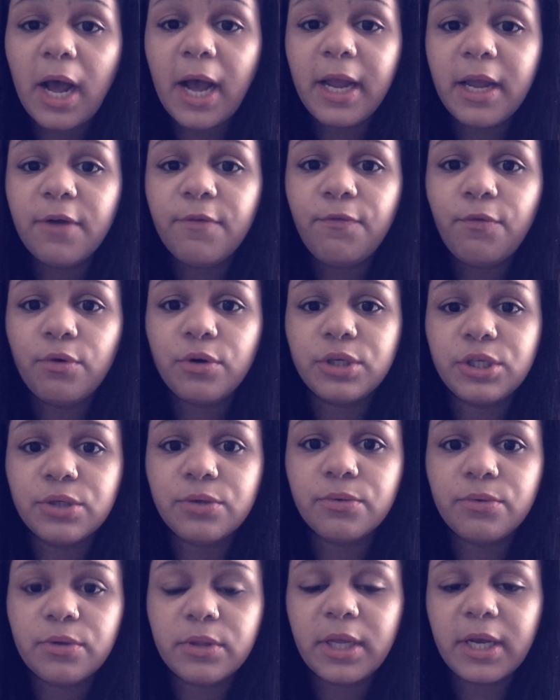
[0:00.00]
I have 4
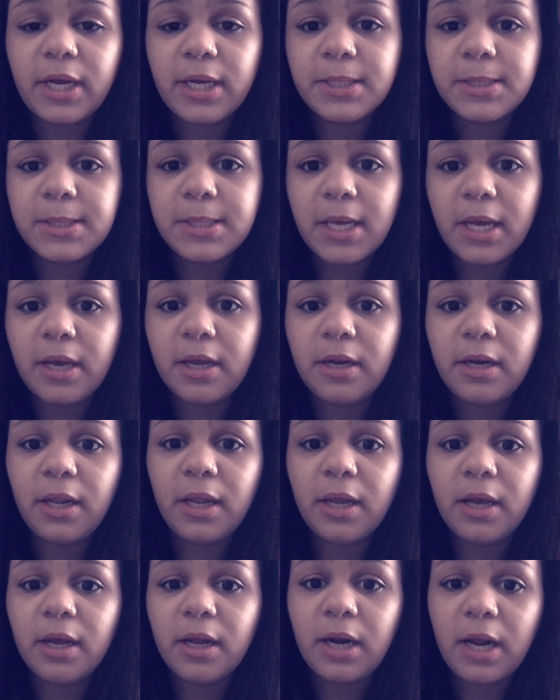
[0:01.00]
children, like I said,
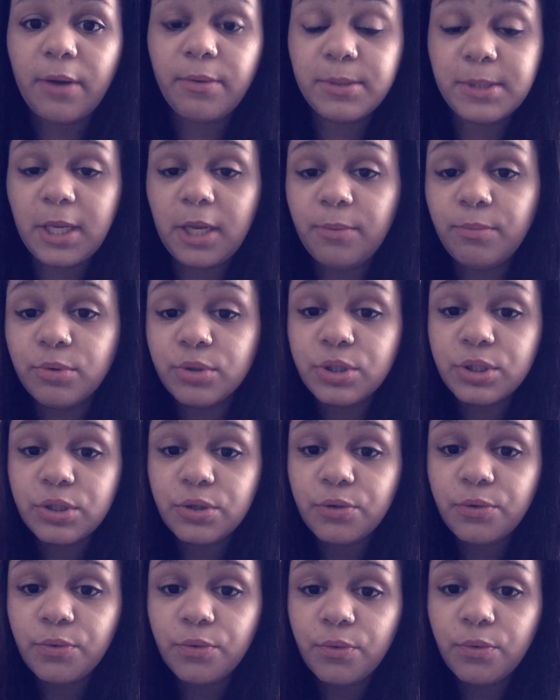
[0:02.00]
and I was able
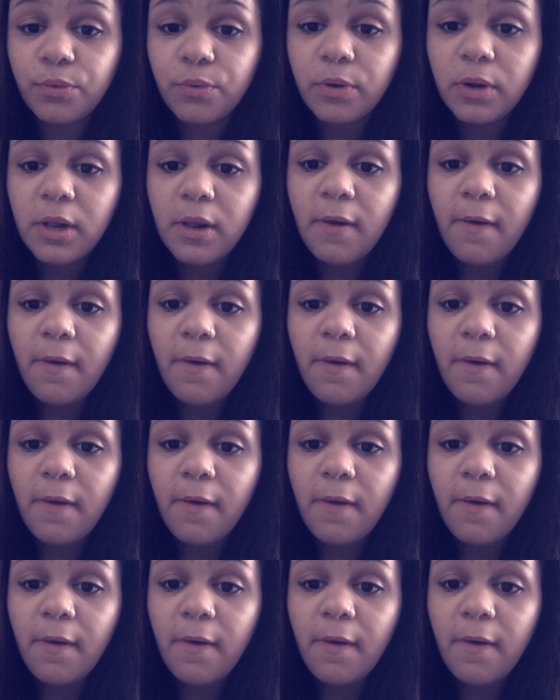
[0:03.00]
to